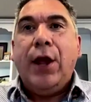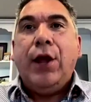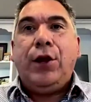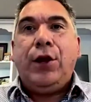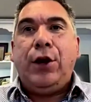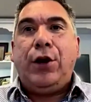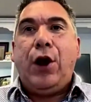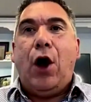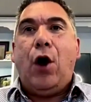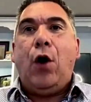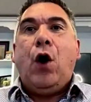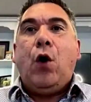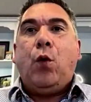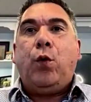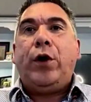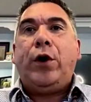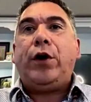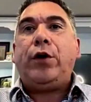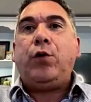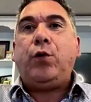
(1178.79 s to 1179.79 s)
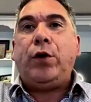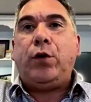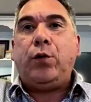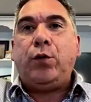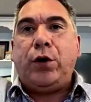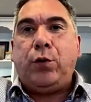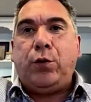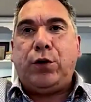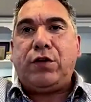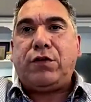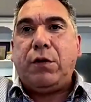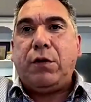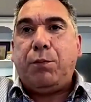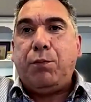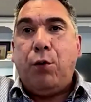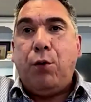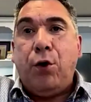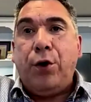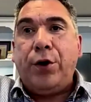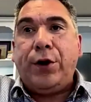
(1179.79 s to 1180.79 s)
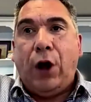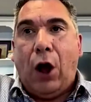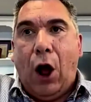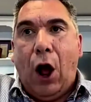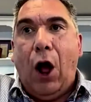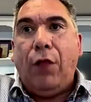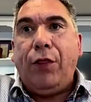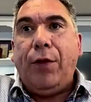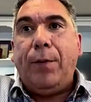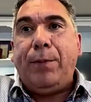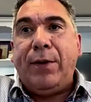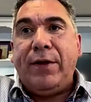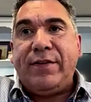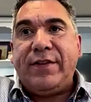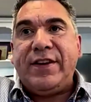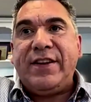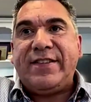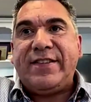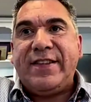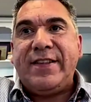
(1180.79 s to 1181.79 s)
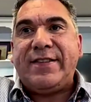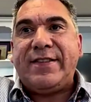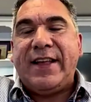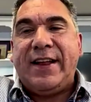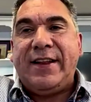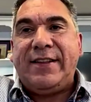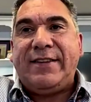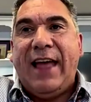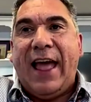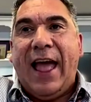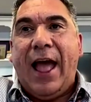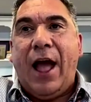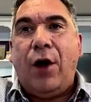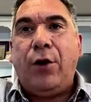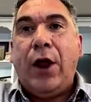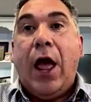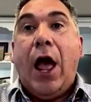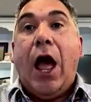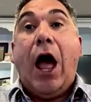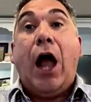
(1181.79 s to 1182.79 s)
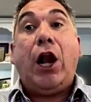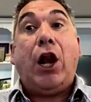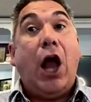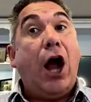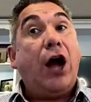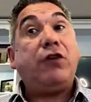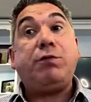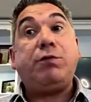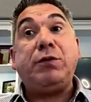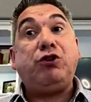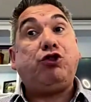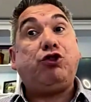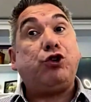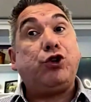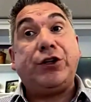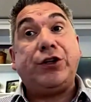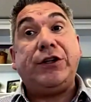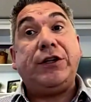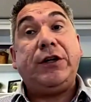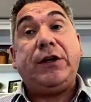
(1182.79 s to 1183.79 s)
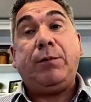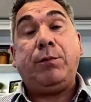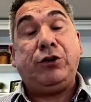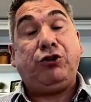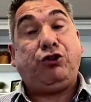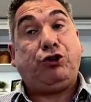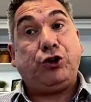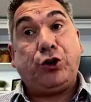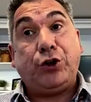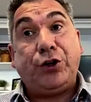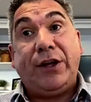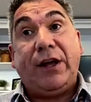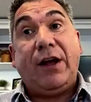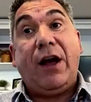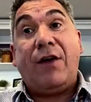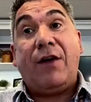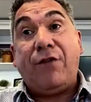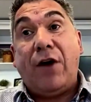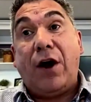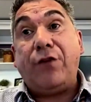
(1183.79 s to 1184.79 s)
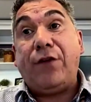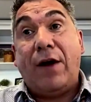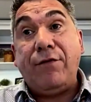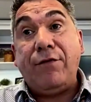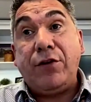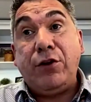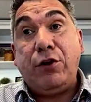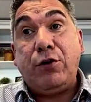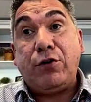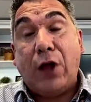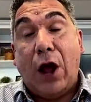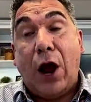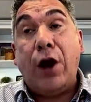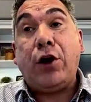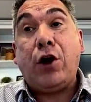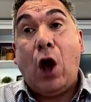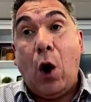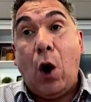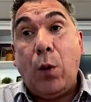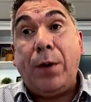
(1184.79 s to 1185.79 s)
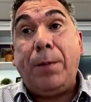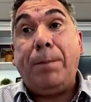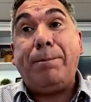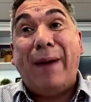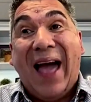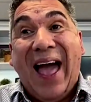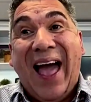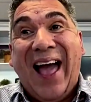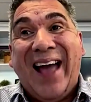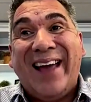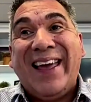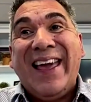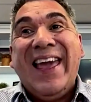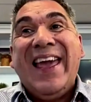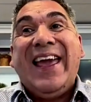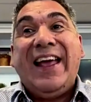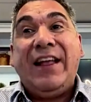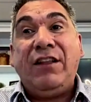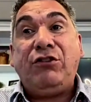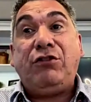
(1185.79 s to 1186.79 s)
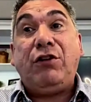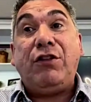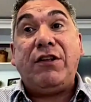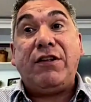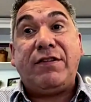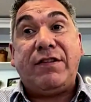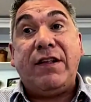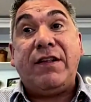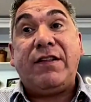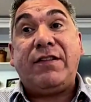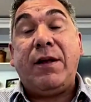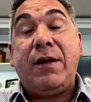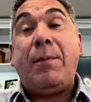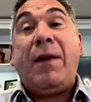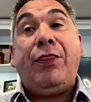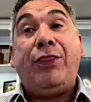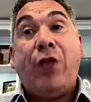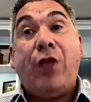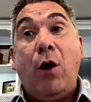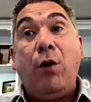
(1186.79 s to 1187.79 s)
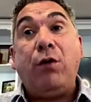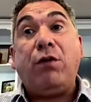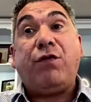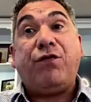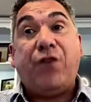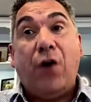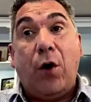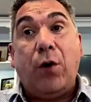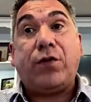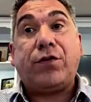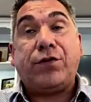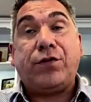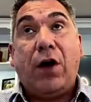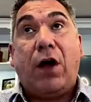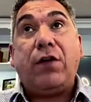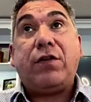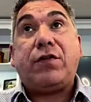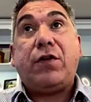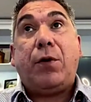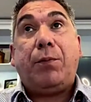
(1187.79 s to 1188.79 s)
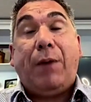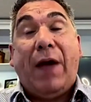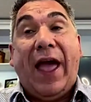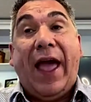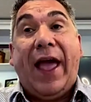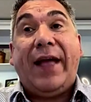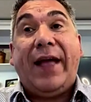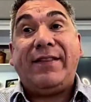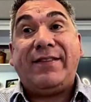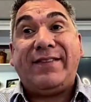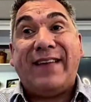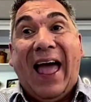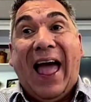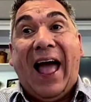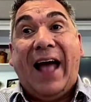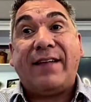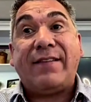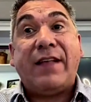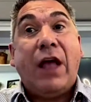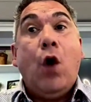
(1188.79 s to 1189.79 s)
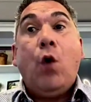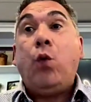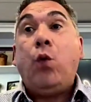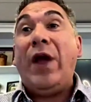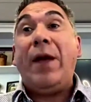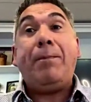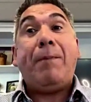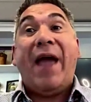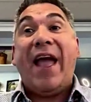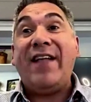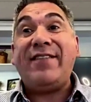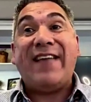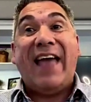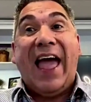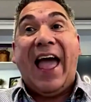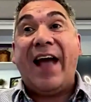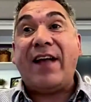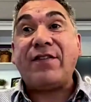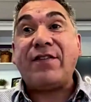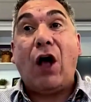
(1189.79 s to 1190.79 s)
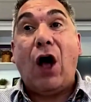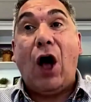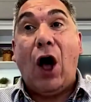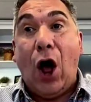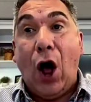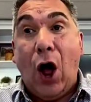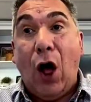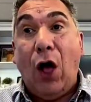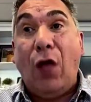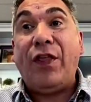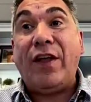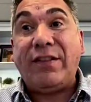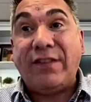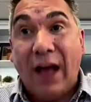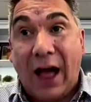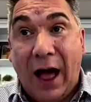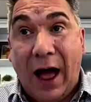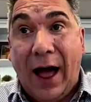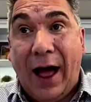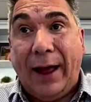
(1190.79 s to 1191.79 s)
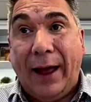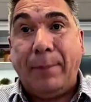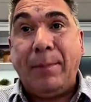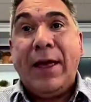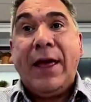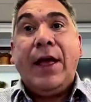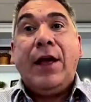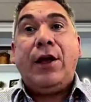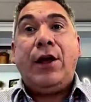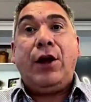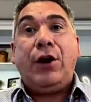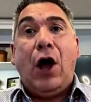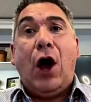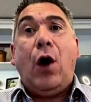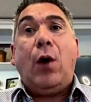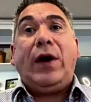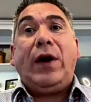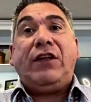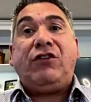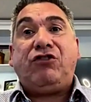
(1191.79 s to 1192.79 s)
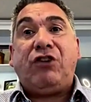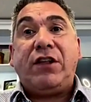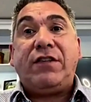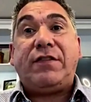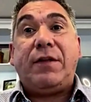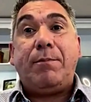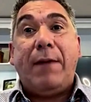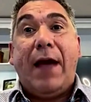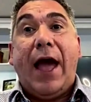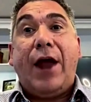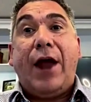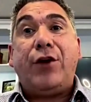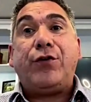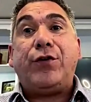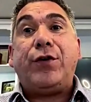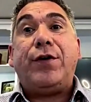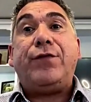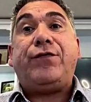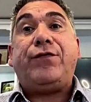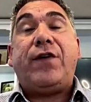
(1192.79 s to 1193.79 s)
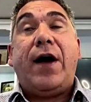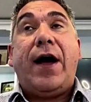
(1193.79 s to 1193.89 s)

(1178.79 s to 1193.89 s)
You know, we're supporting all the businesses in town. A large majority of our revenues are going back into the system, and those folks are also paying tax. We pay tax all the time. You know, it's just a matter of